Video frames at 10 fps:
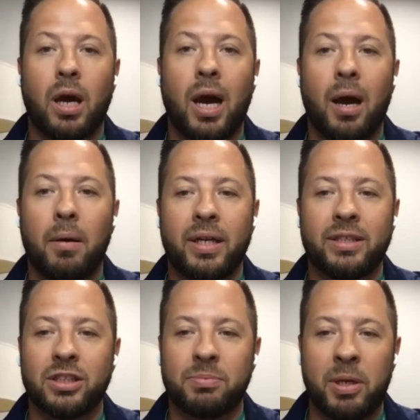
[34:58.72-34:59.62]
uh,
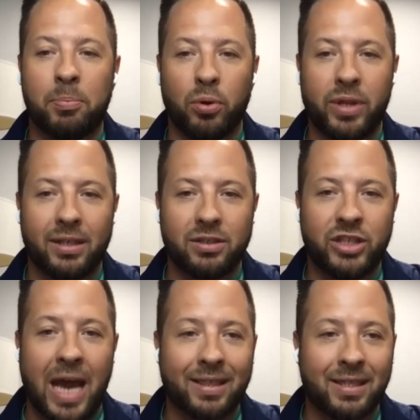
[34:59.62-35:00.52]
it's just people that
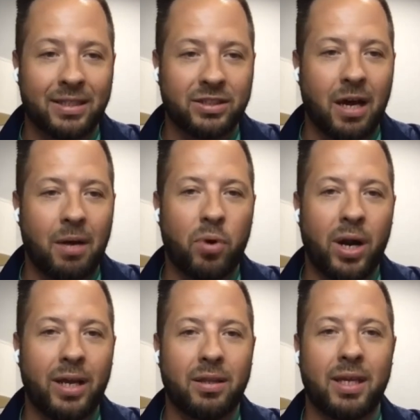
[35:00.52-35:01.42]
jack things up,
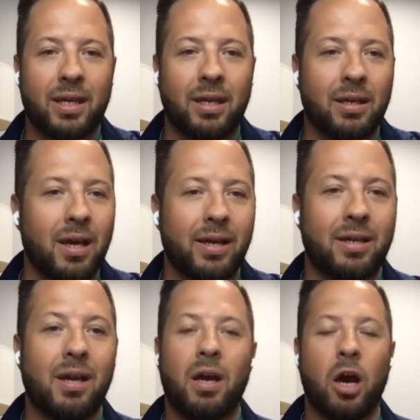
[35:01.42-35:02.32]
right? Thinking like,
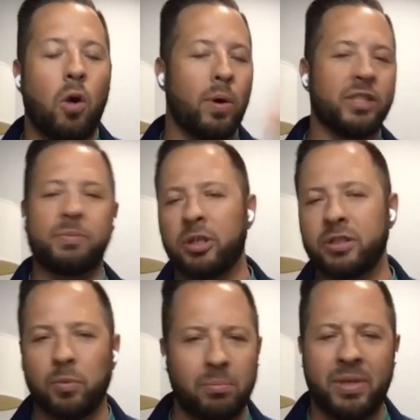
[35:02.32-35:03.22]
oh well, this
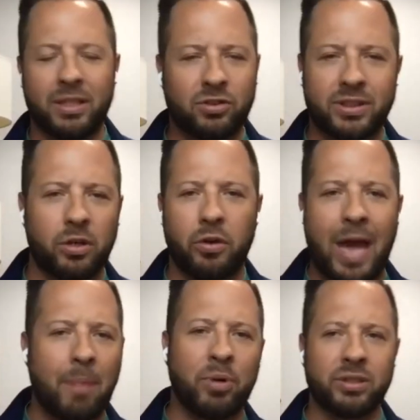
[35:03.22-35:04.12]
person wouldn't be interested, or that